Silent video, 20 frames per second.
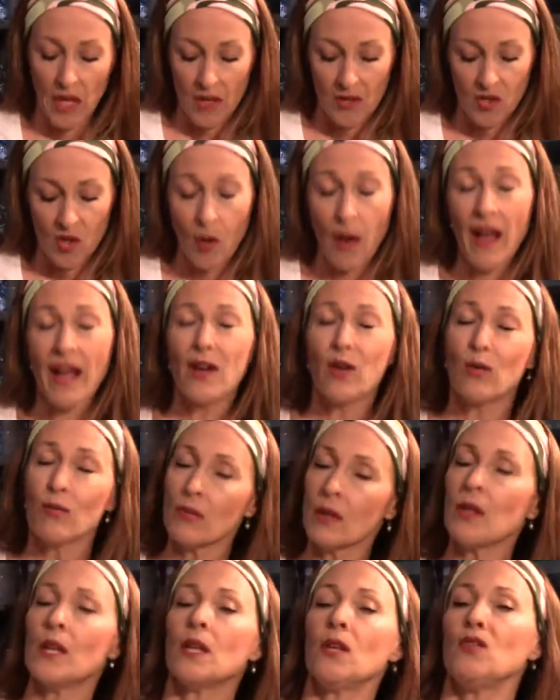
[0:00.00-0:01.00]
So I don't
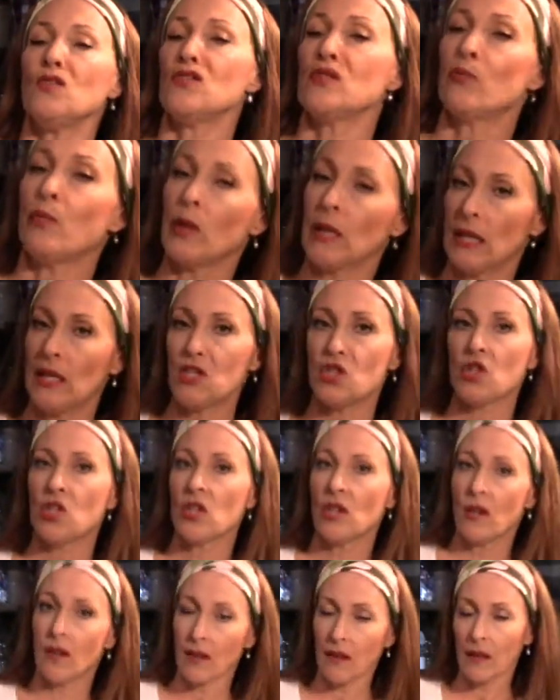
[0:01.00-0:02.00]
really use bleach
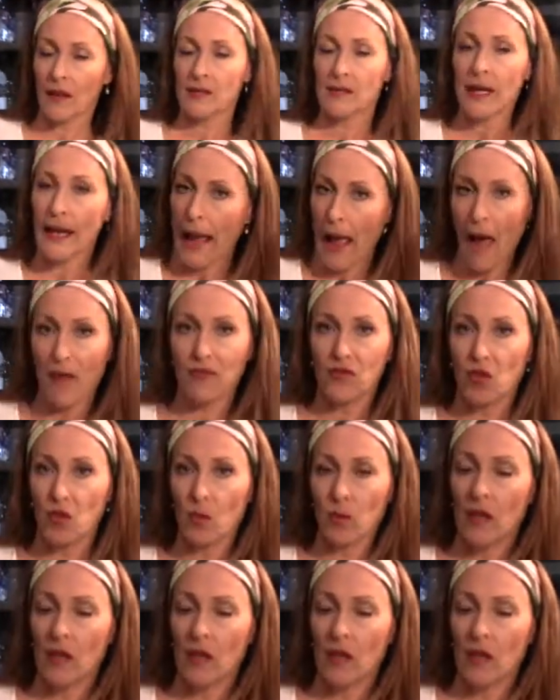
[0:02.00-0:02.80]
unless I have to,